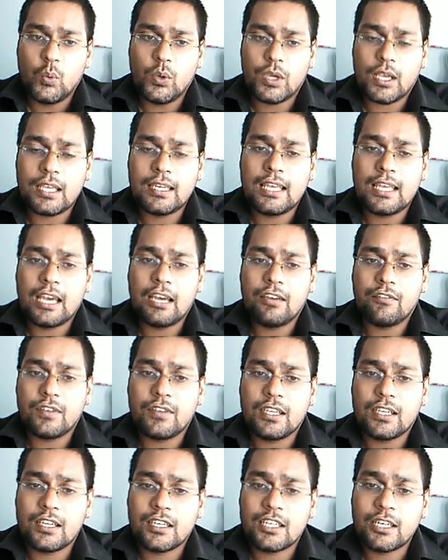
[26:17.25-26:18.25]
We can have
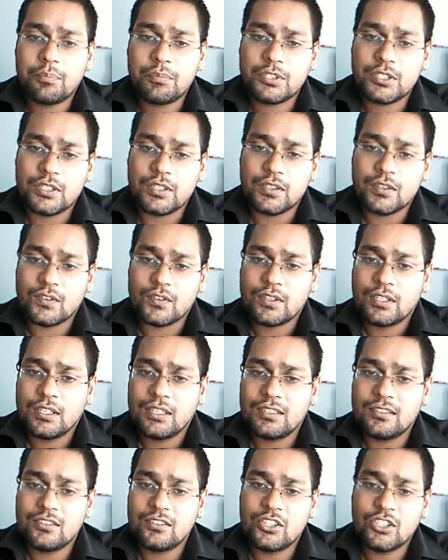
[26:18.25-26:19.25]
encryptions,
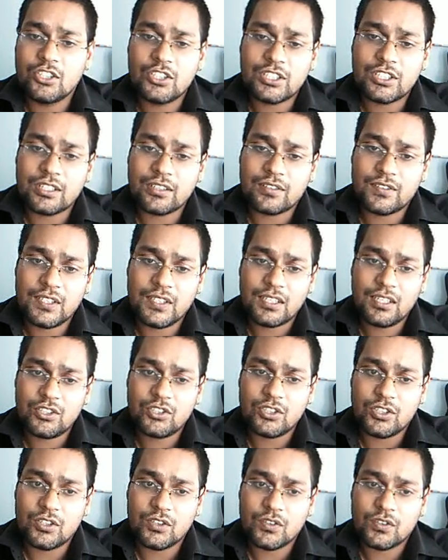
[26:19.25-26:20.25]
digital
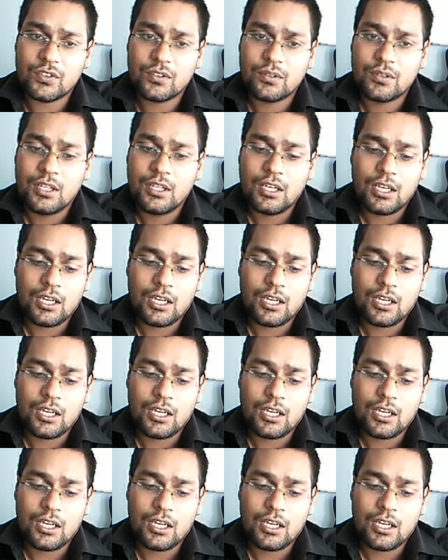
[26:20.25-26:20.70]
signatures,